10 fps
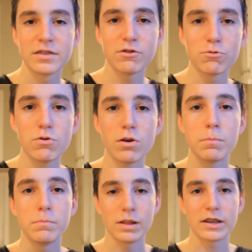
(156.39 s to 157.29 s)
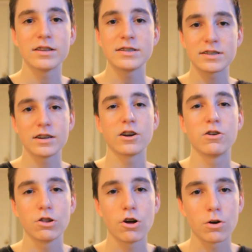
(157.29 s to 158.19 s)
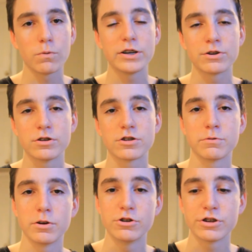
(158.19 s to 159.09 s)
This will, this is going to go a long way towards the road